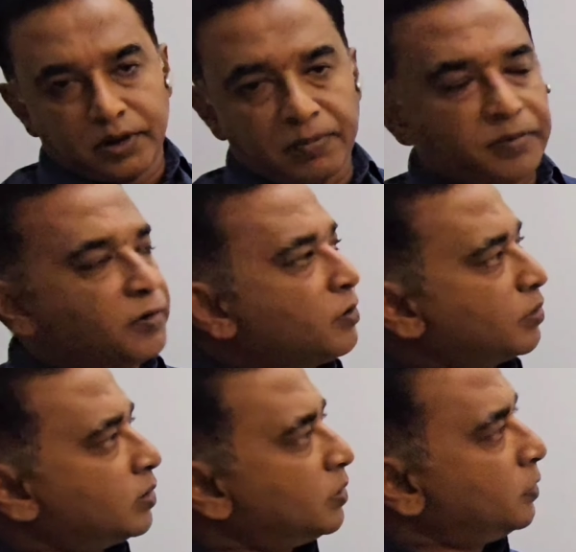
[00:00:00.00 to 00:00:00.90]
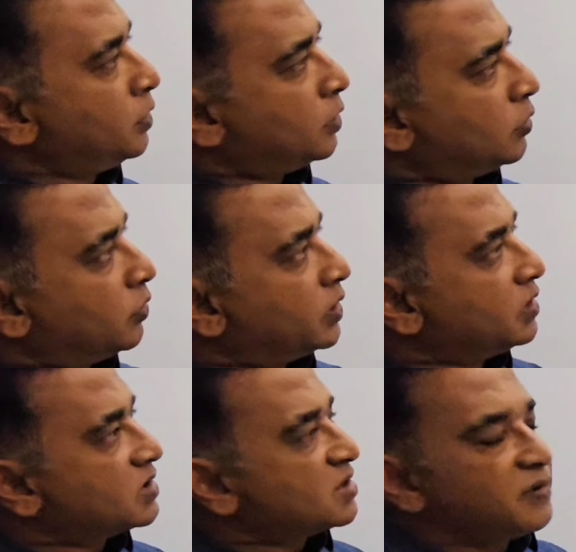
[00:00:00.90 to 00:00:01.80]
But before
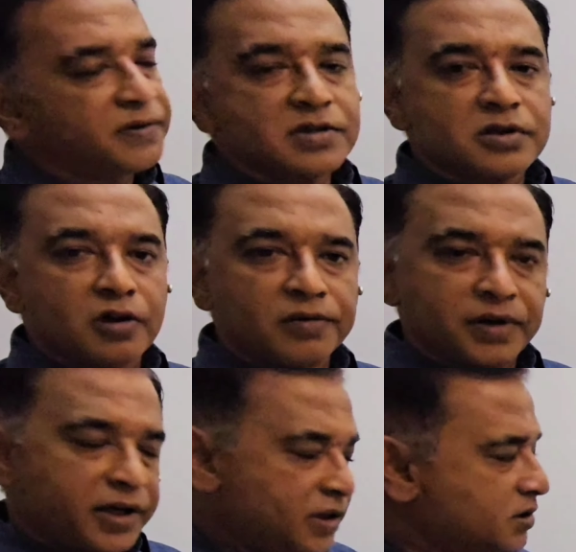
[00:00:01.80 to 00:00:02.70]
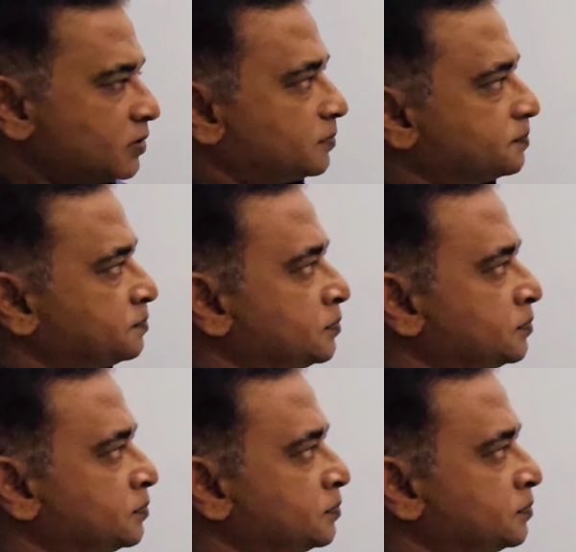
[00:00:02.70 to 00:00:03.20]
knowing the Stefans law of radiation,